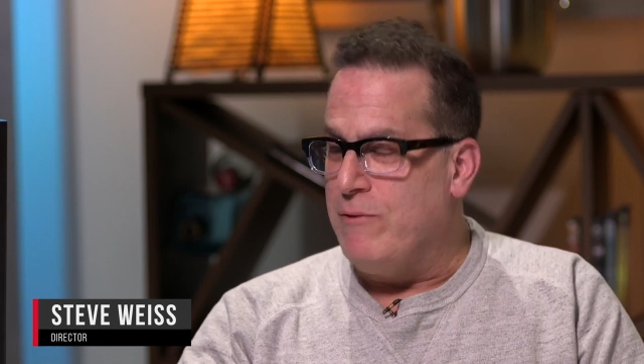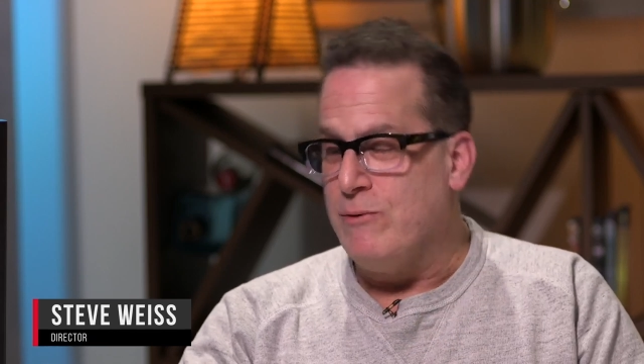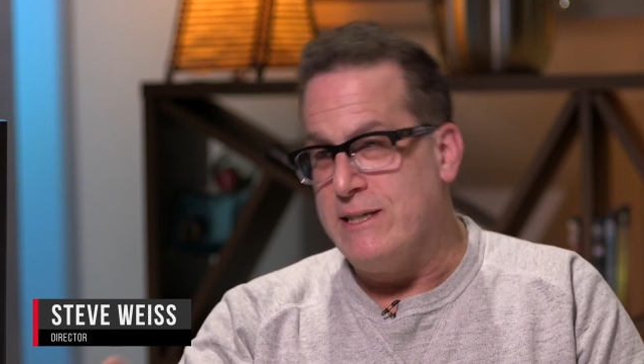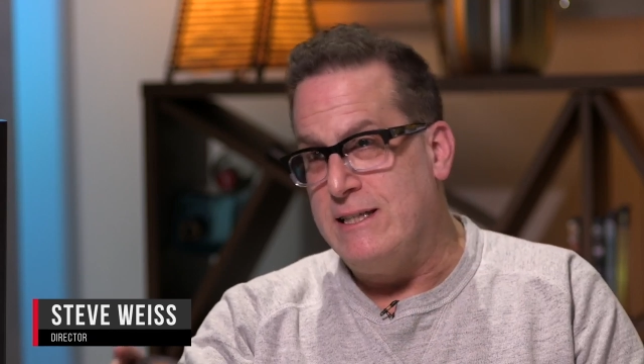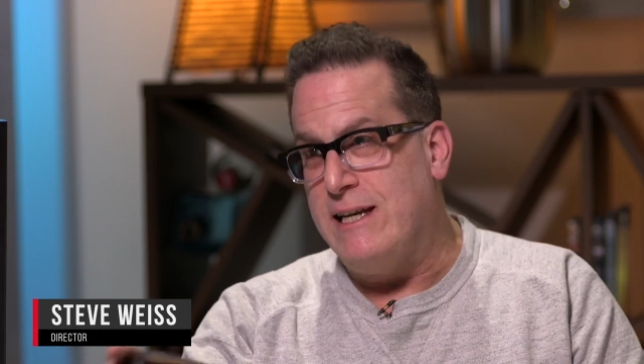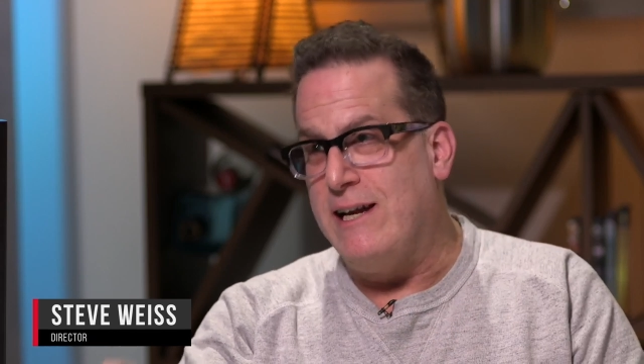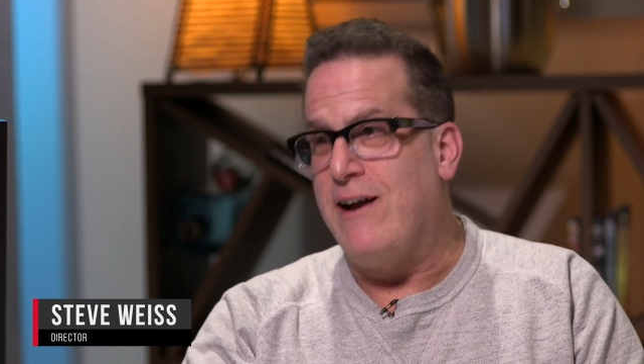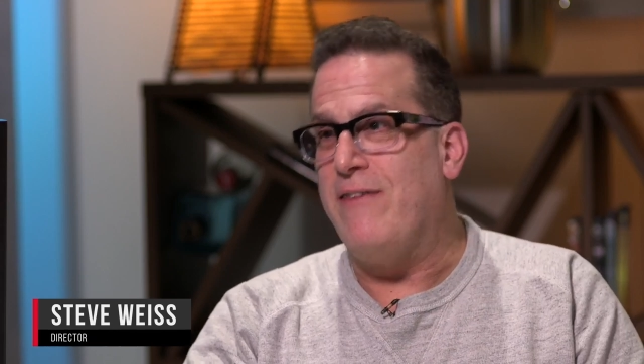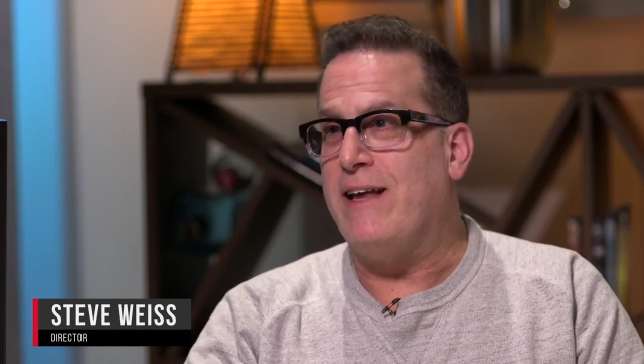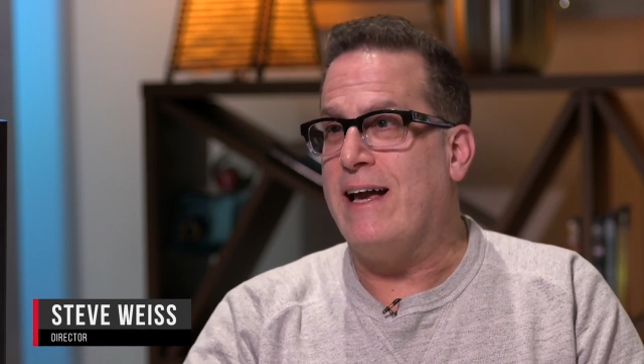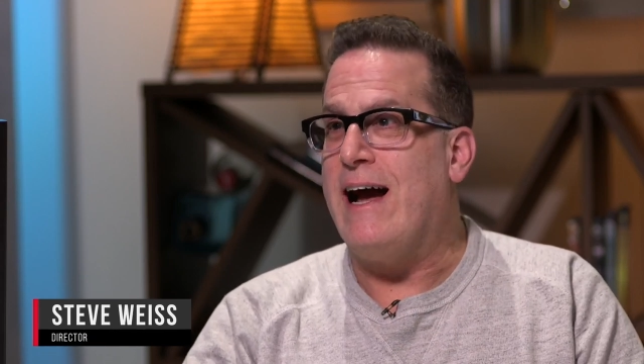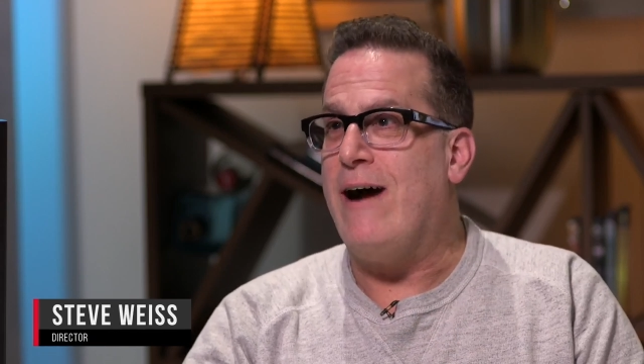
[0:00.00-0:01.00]
was sitting on
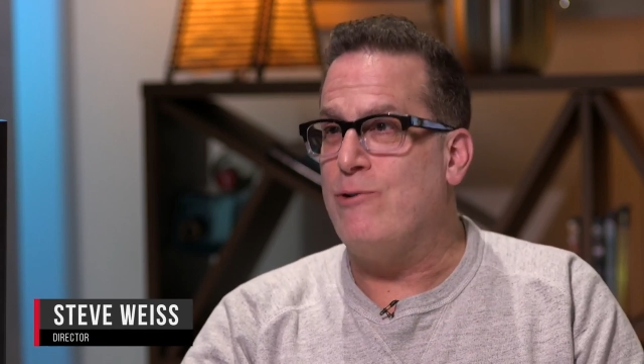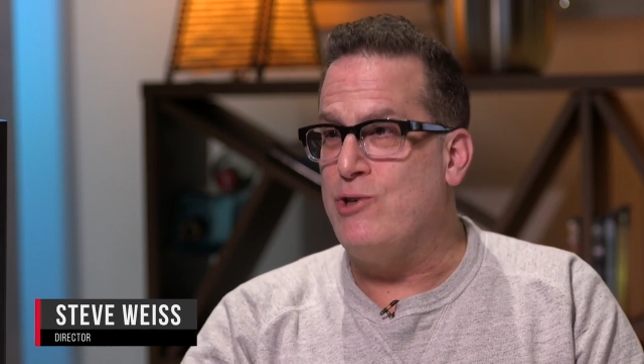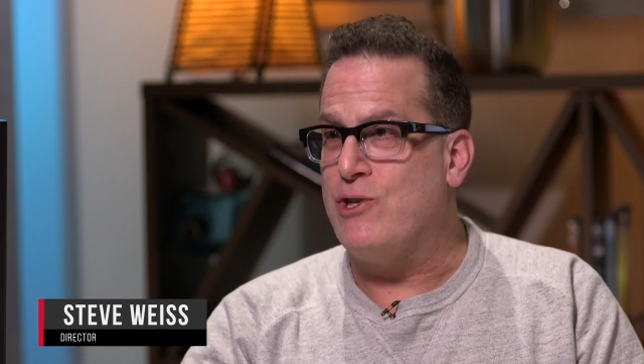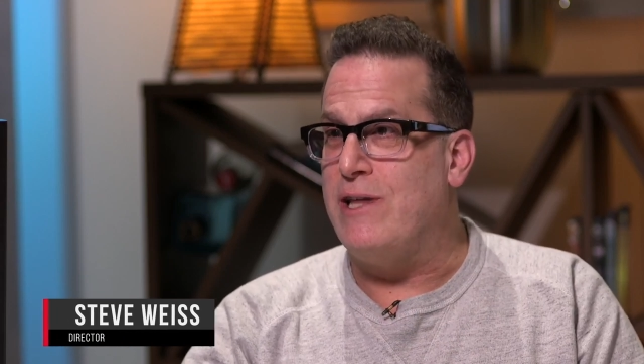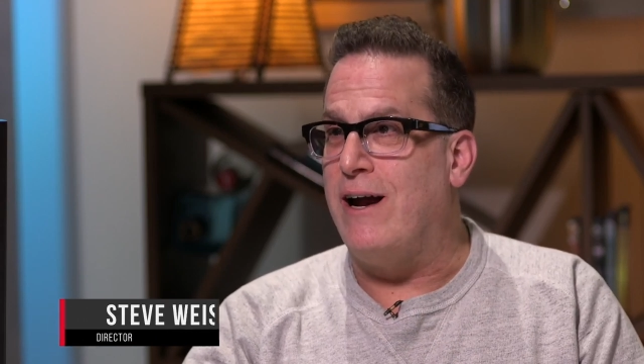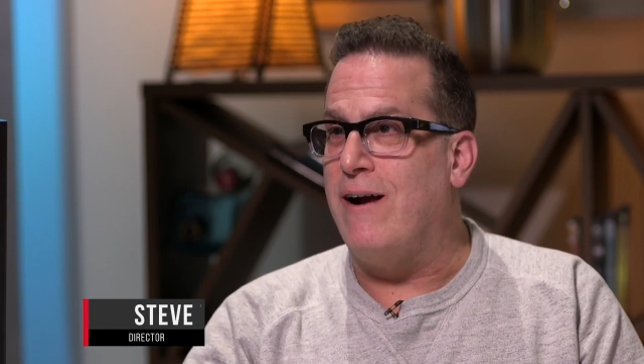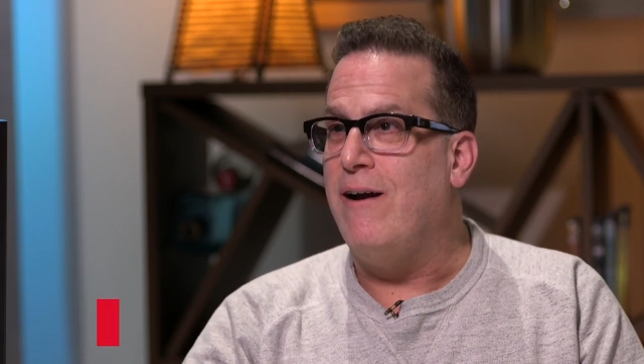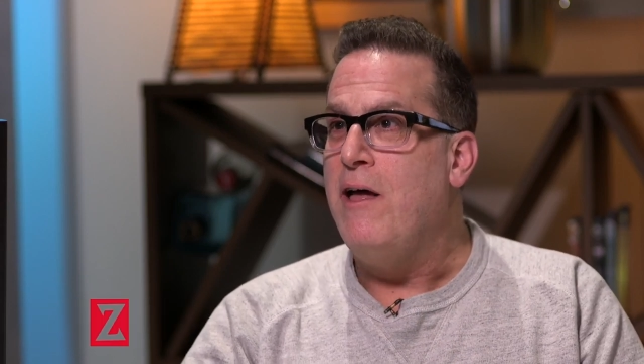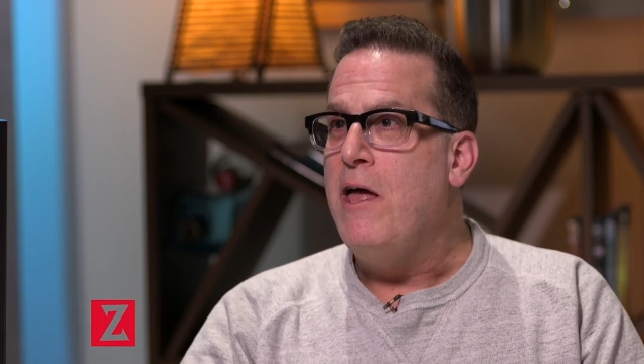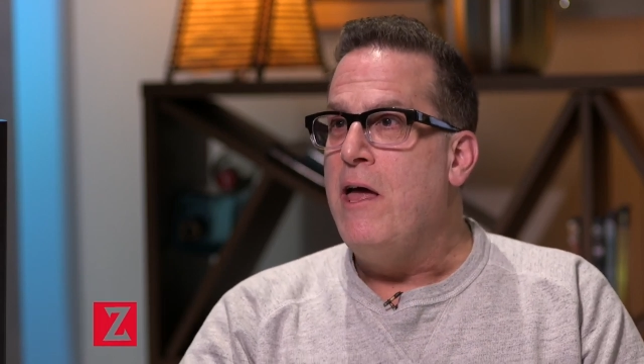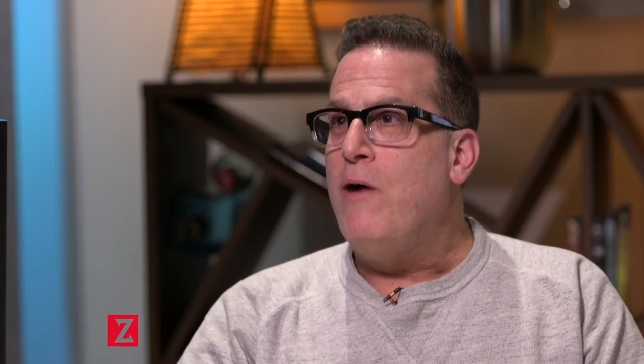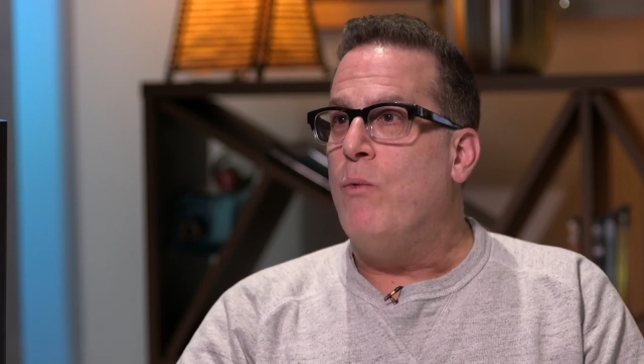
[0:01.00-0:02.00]
the couch there
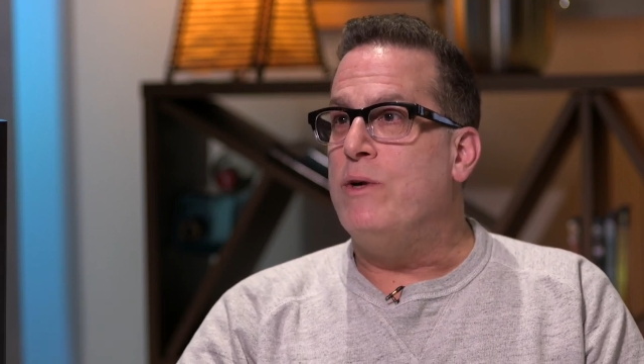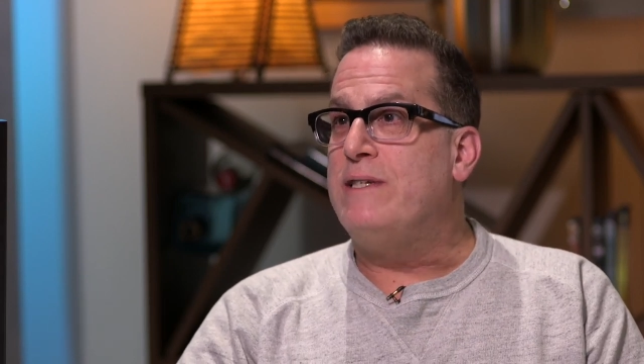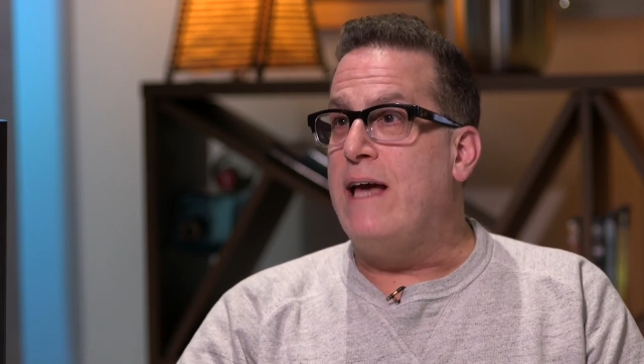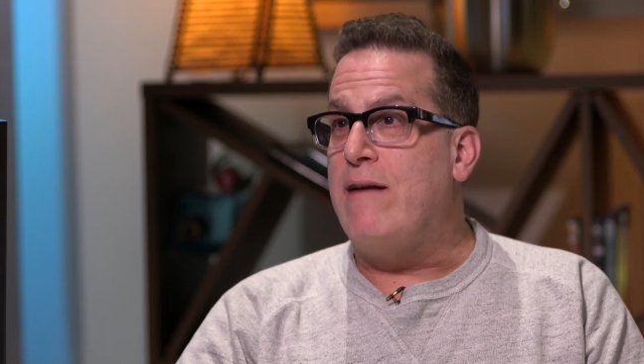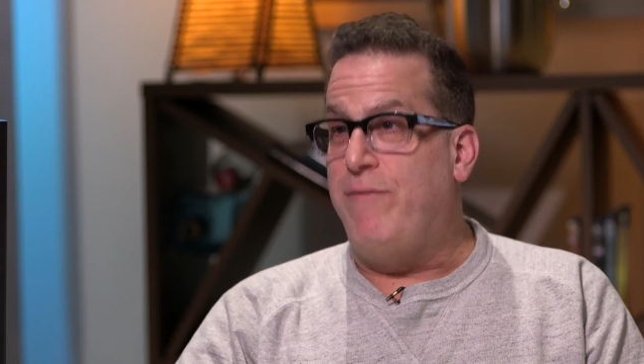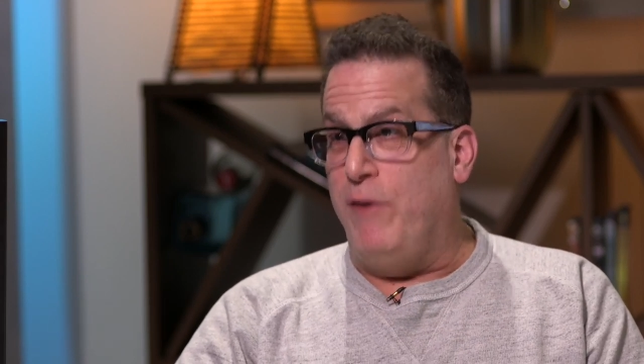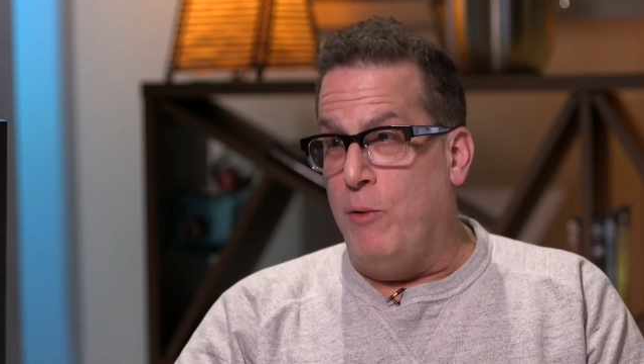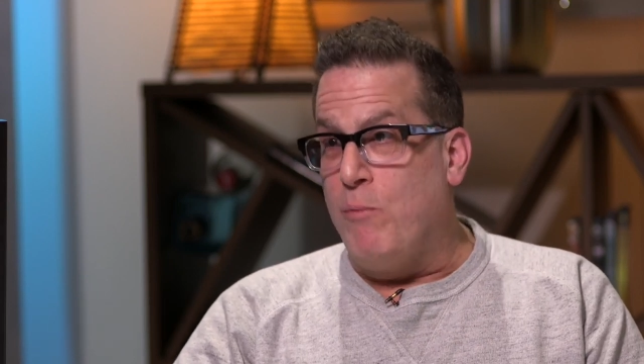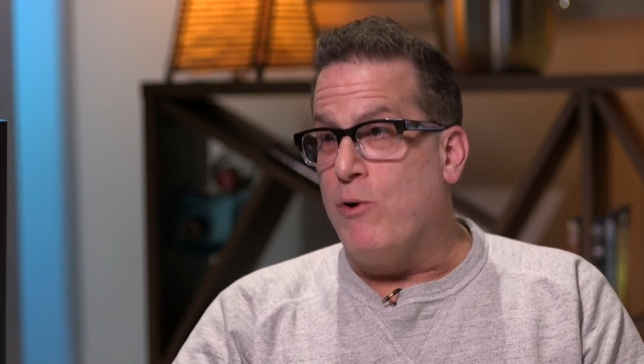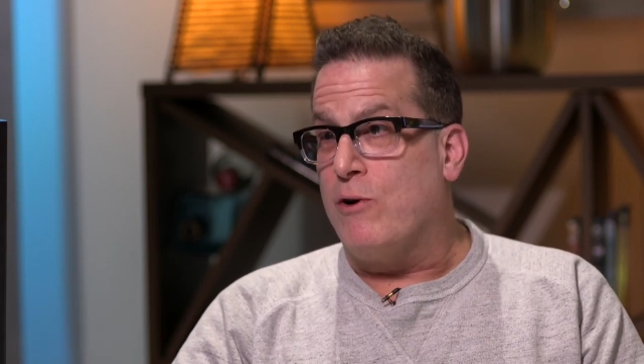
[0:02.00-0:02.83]
was at Film